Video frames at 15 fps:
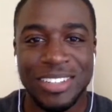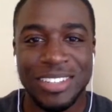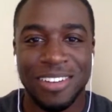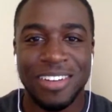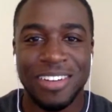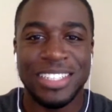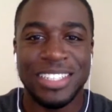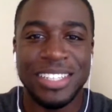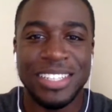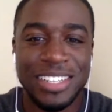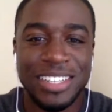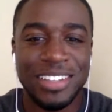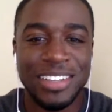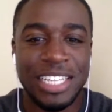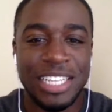started, can
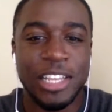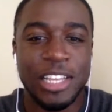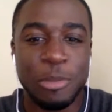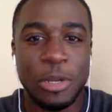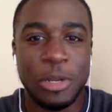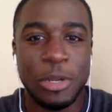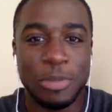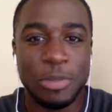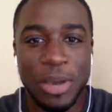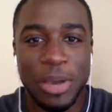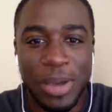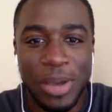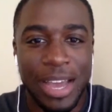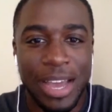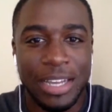you tell us a little bit
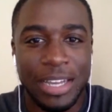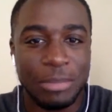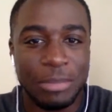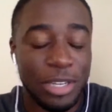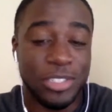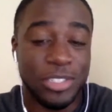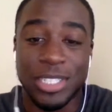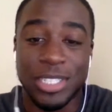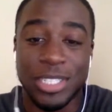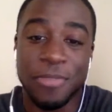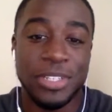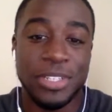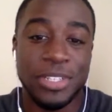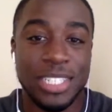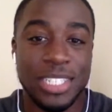about
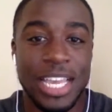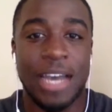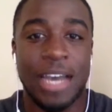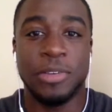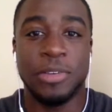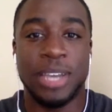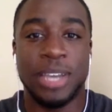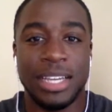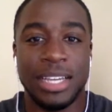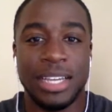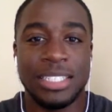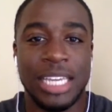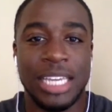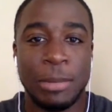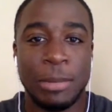yourself and just how you
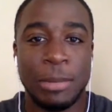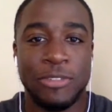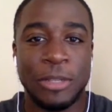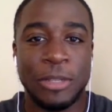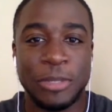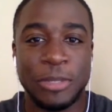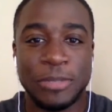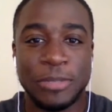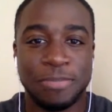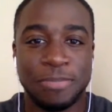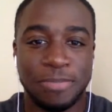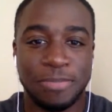got into game development?